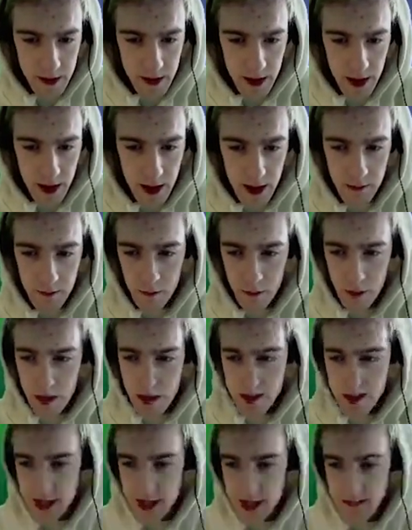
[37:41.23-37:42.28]
Um, where
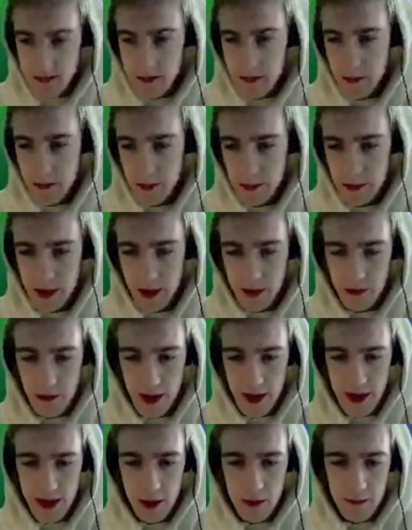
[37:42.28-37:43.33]
is he? I thought we were like
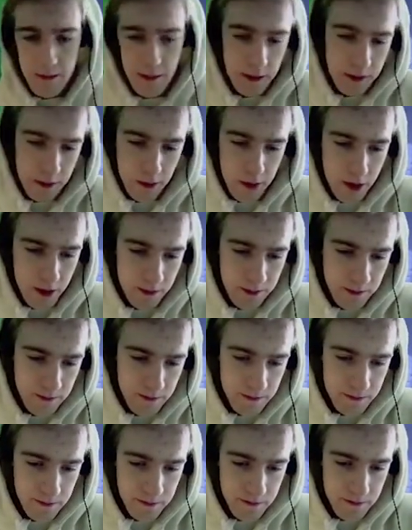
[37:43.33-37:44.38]
right near him, but we weren't.
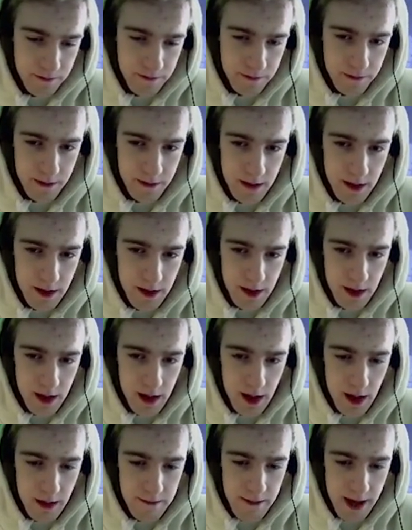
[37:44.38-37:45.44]

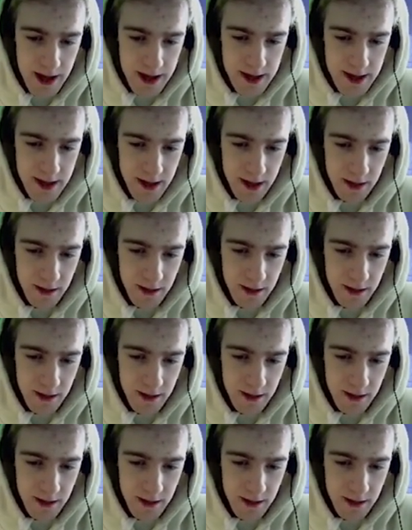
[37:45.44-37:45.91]
Amazing.